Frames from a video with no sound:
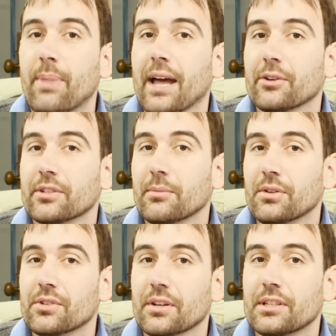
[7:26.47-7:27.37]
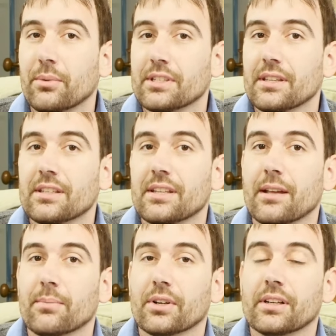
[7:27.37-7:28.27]
Battleship New Jersey was in the
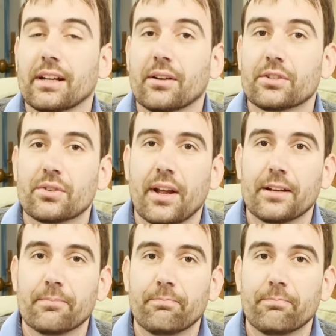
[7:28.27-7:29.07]
San Bernardino Strait?